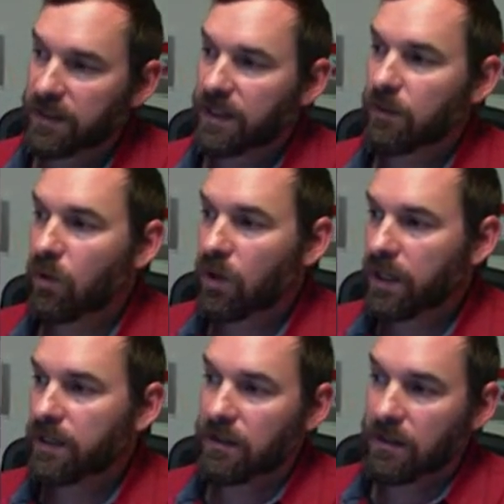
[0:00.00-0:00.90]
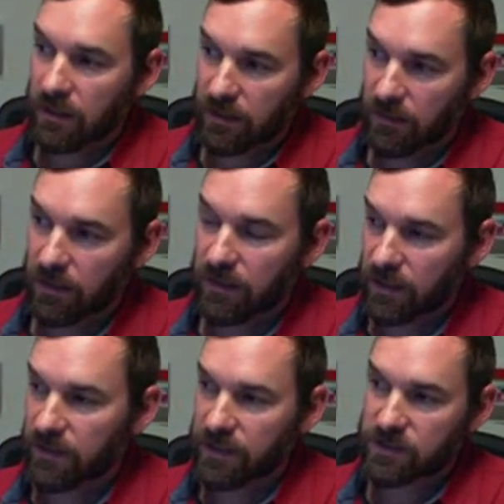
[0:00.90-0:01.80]
found that one, in, in
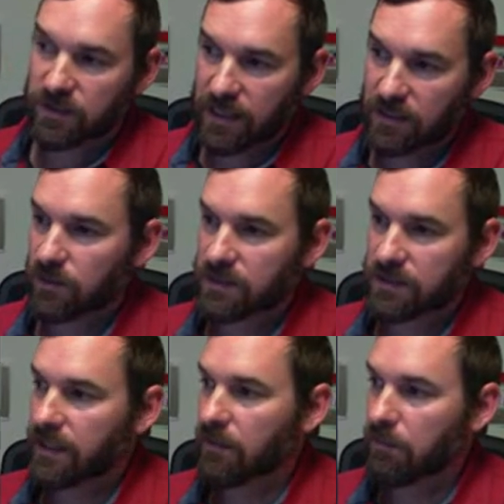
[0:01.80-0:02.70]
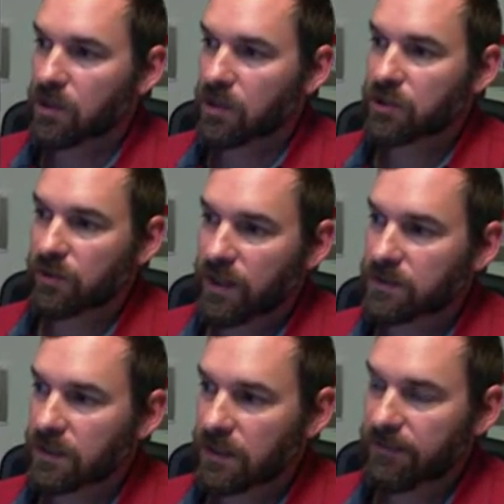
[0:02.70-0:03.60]
their, this case, let's say Murder's Creek
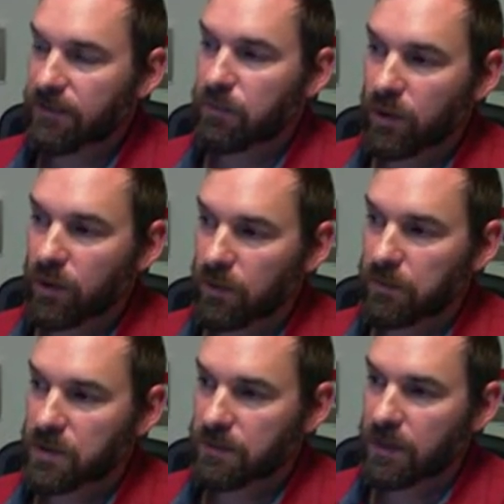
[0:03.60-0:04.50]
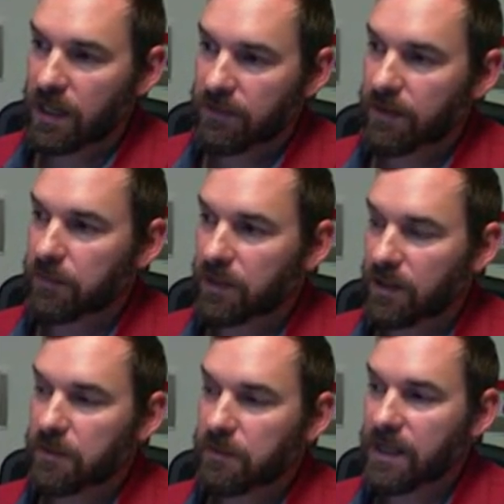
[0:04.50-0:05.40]
was at 11.1% body fat,
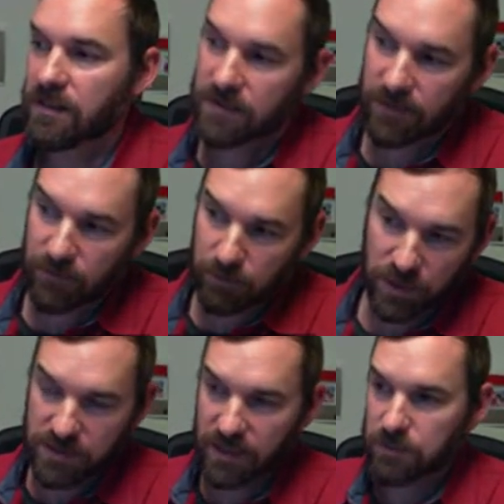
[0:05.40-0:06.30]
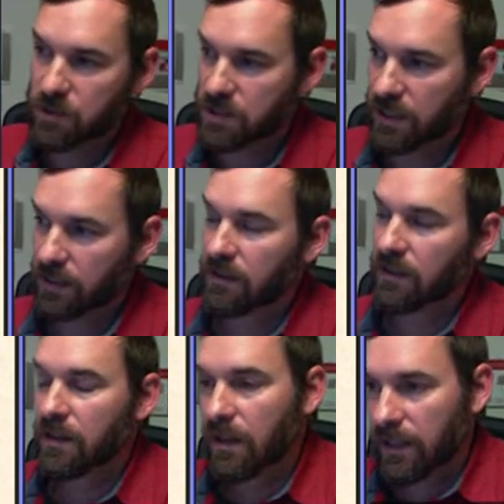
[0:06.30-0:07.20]
Klamath Basin 7.6%.
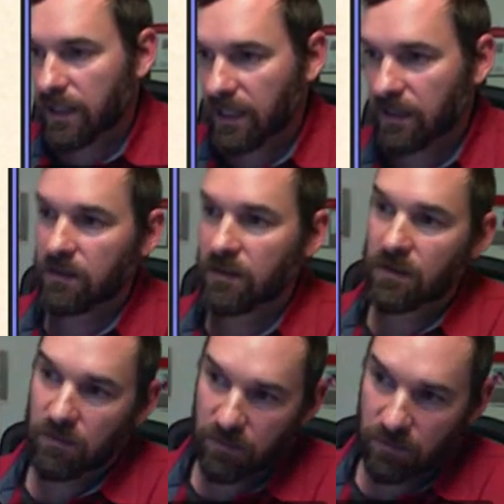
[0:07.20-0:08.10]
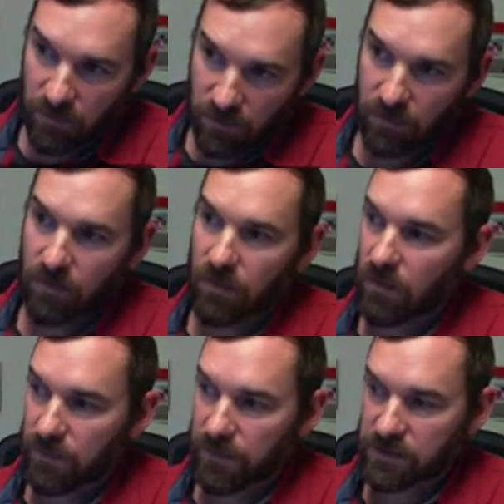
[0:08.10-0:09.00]
Again,
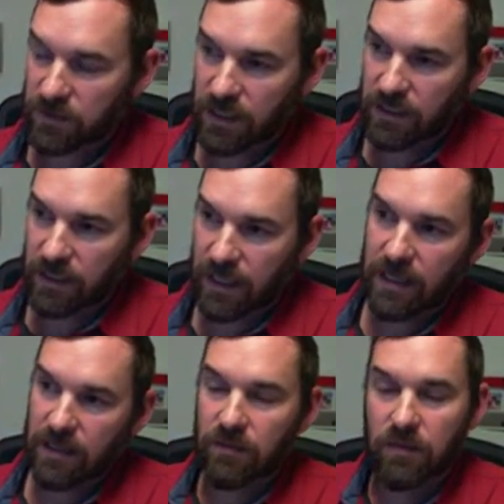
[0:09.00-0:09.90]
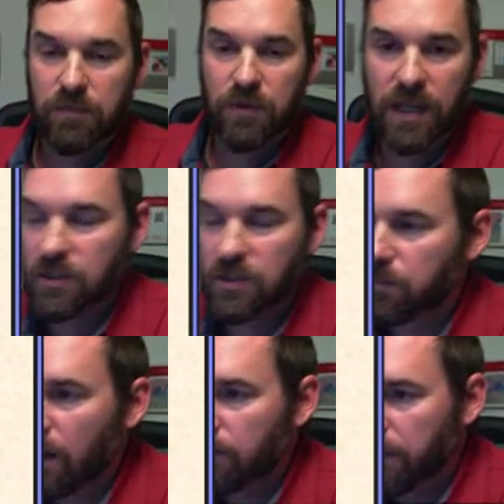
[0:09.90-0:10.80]
this could indicate
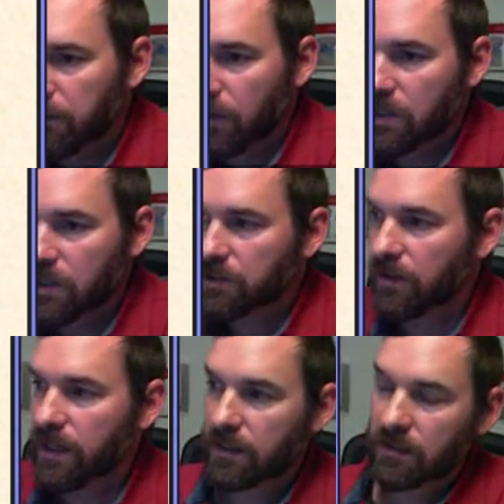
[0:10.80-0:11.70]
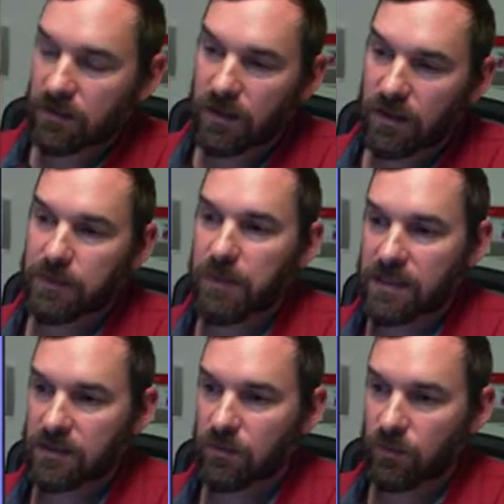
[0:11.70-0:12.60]
predation problem in Murder's Creek, Klamath
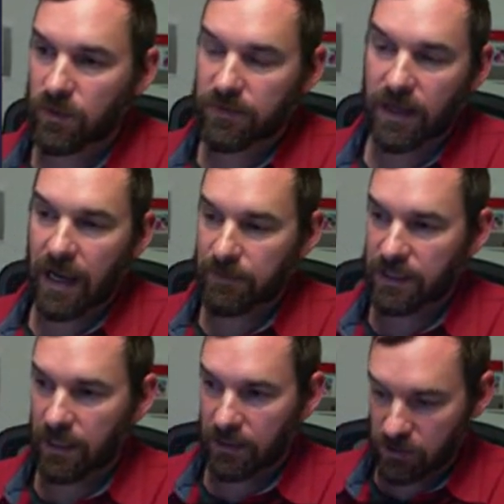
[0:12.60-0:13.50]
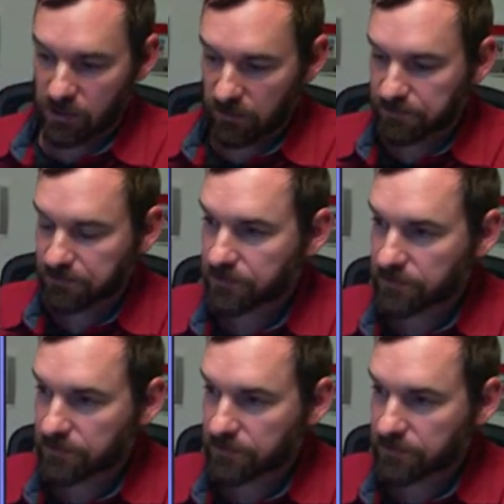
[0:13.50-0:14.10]
Basin, we've got a habitat issue.